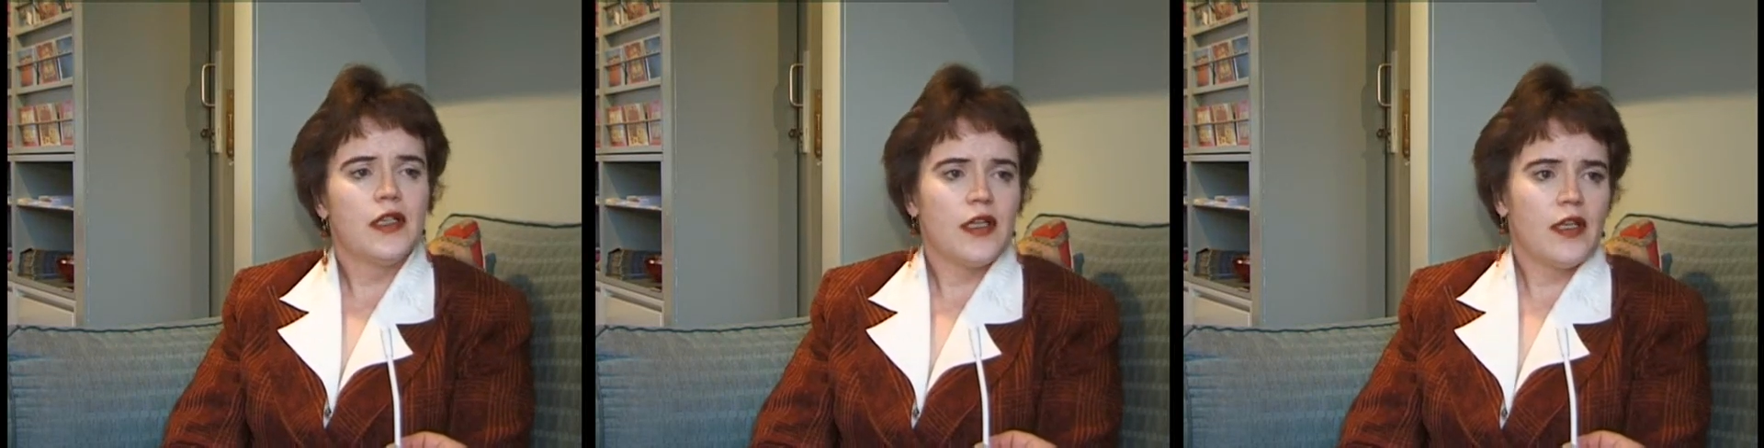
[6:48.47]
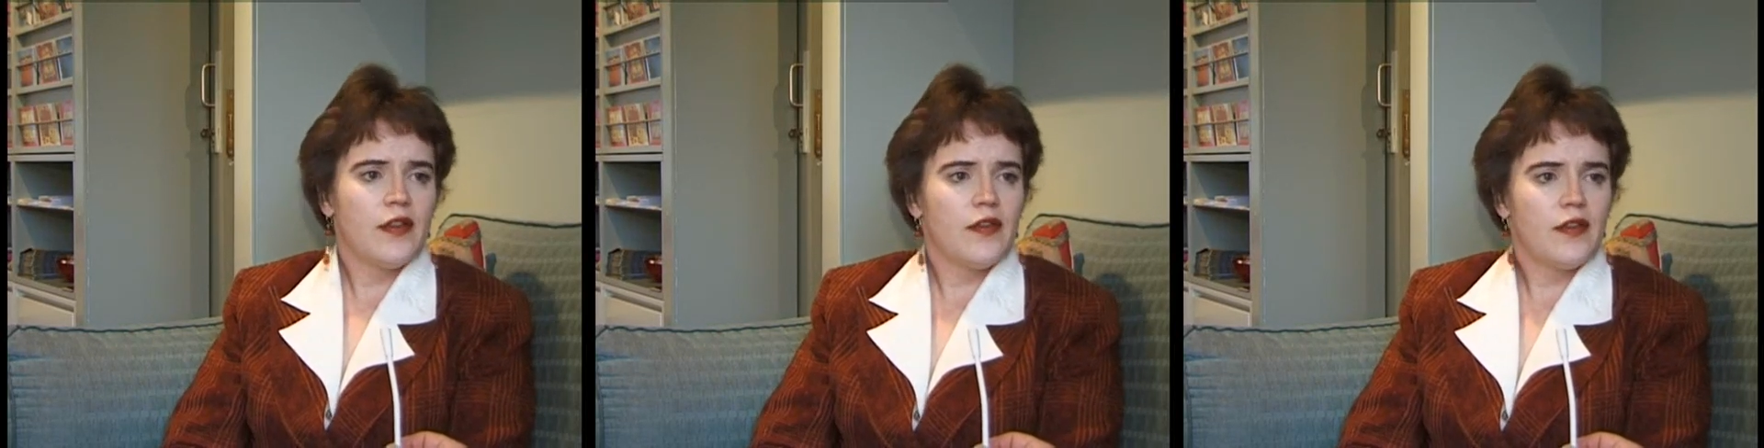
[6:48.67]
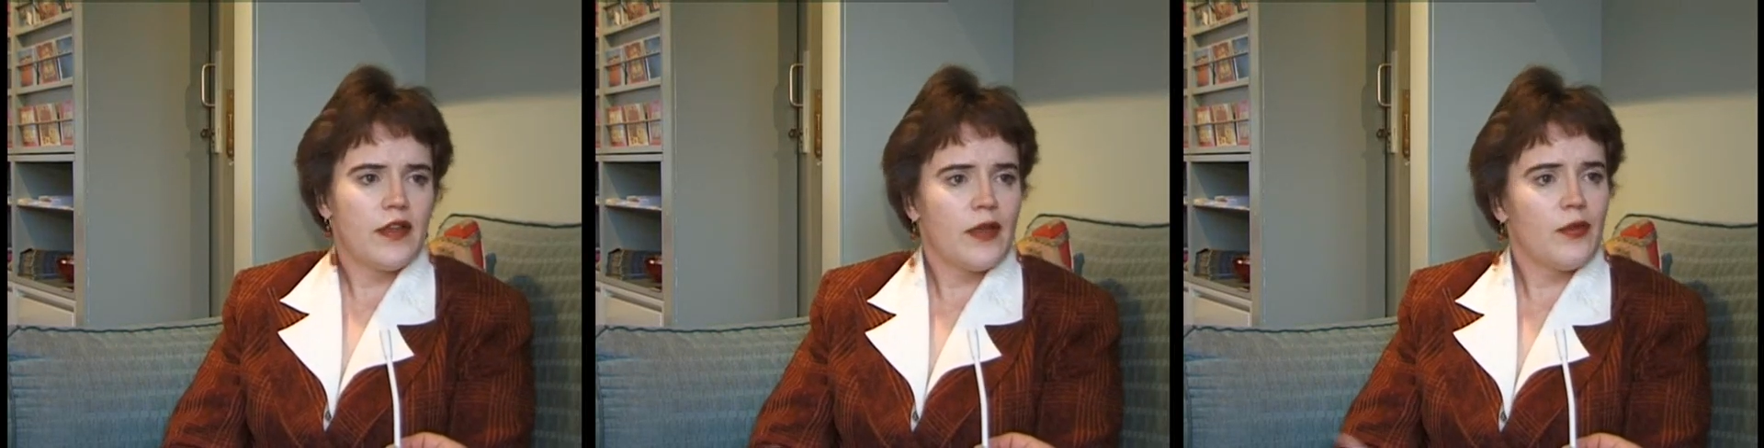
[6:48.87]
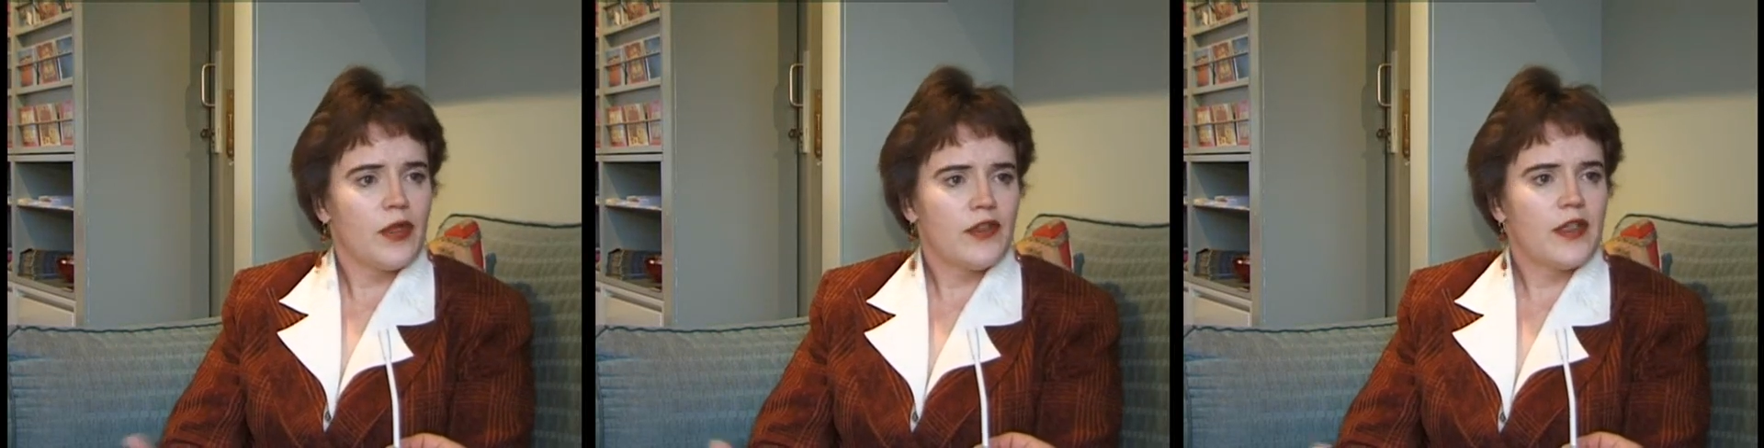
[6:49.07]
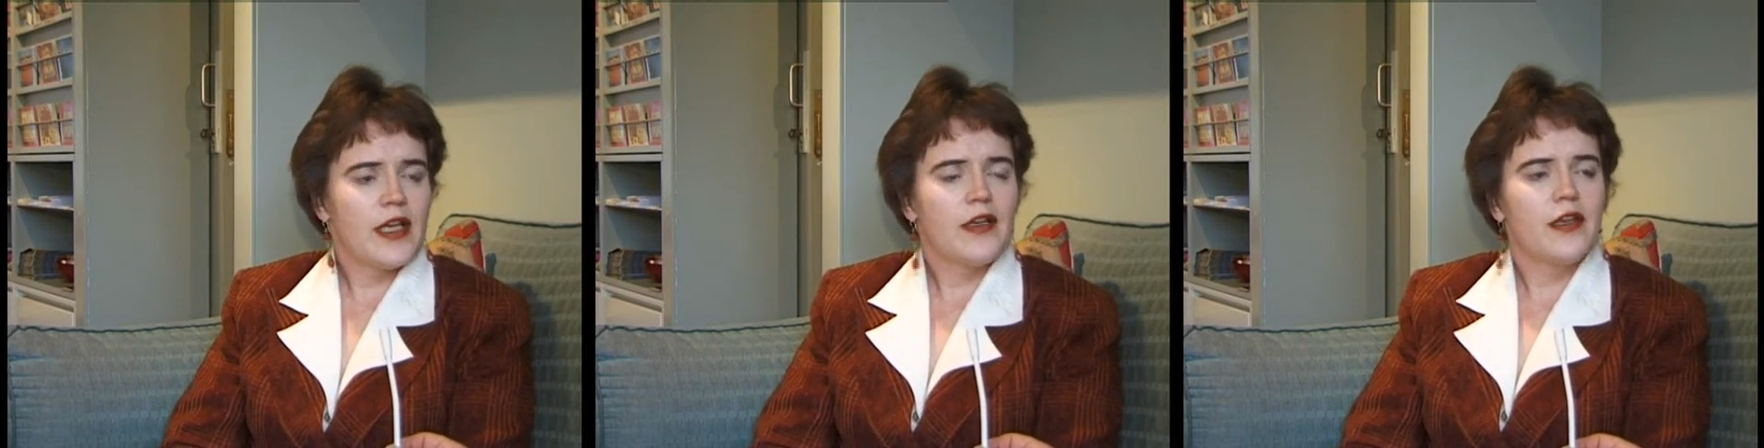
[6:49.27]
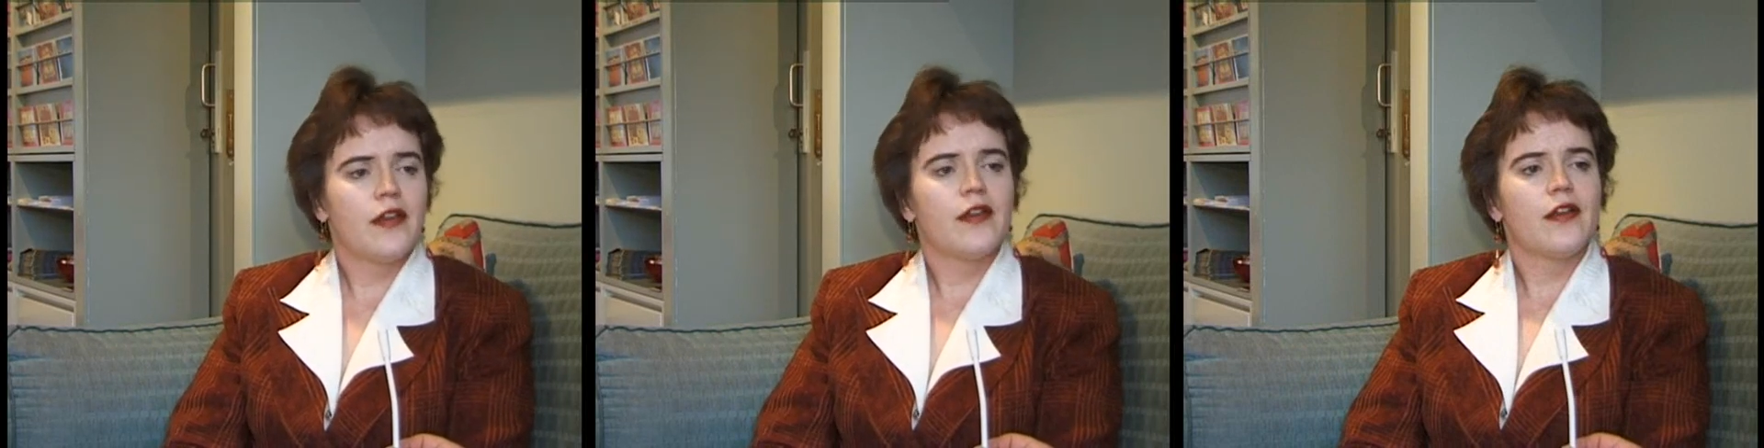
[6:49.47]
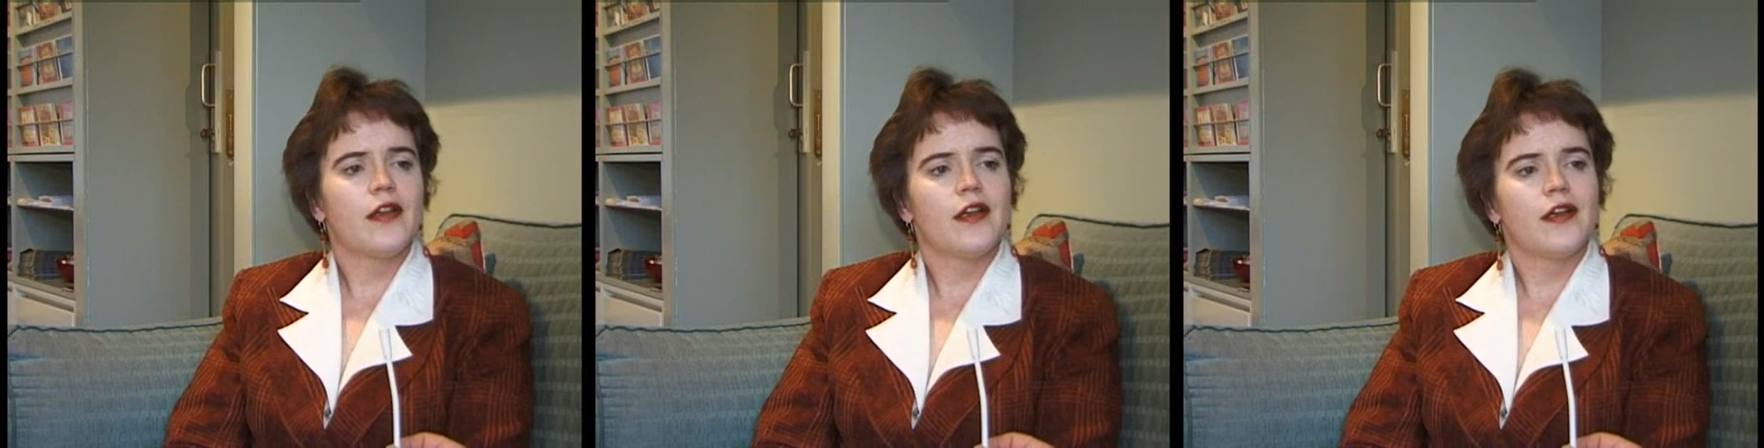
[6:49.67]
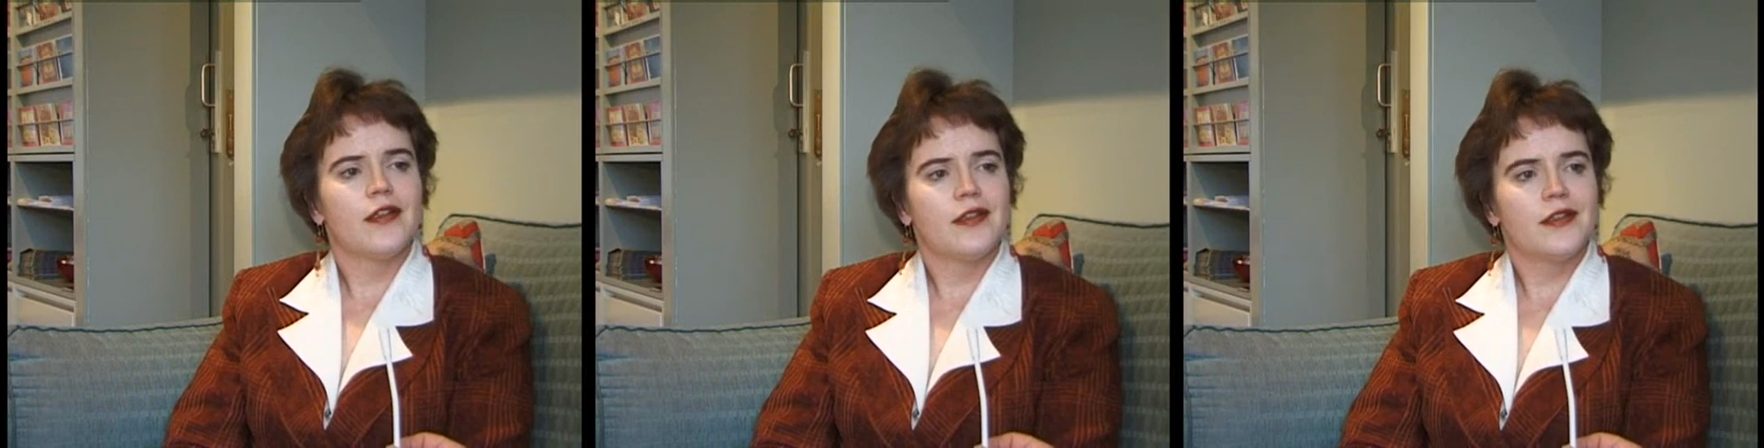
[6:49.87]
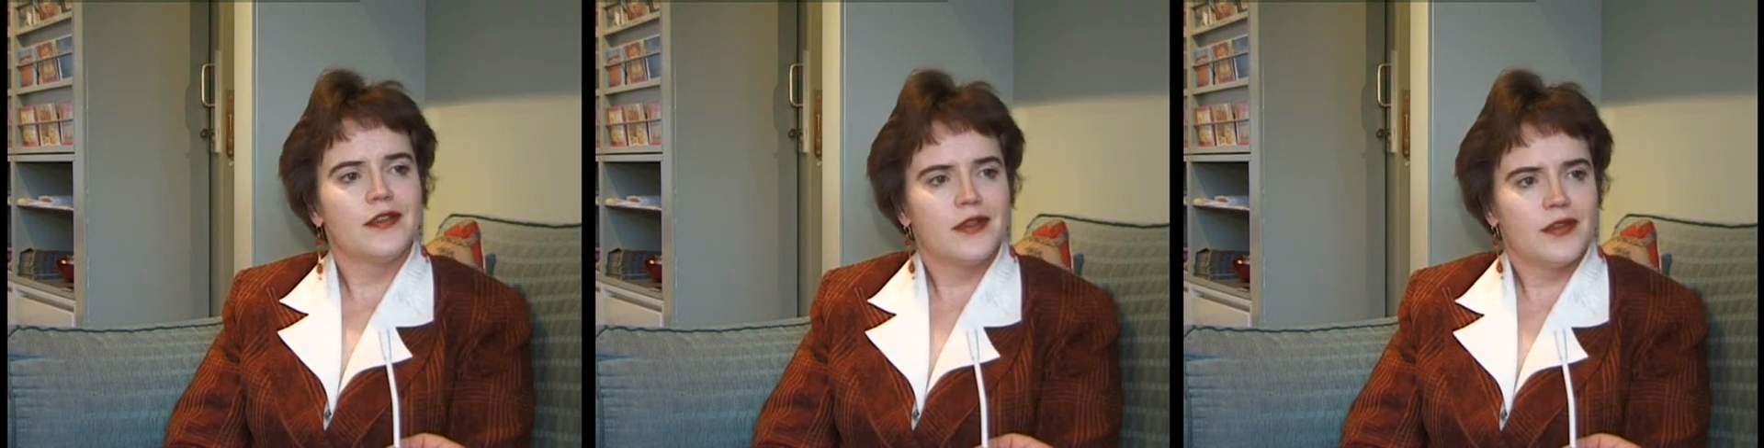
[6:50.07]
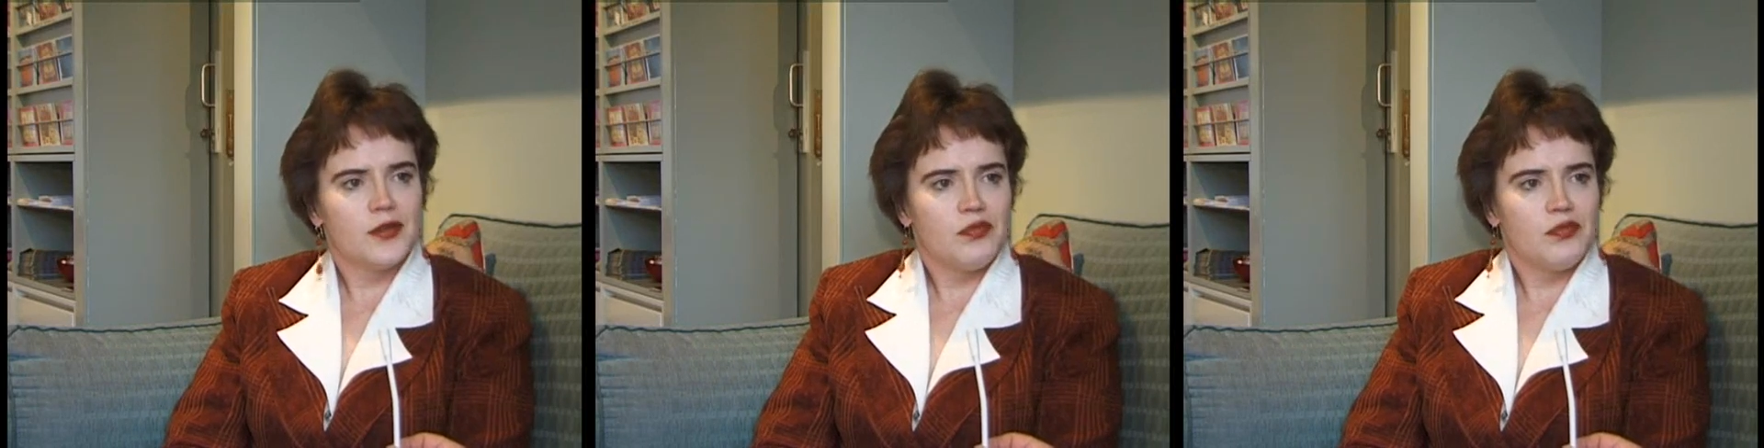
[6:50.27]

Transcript: and they were taking their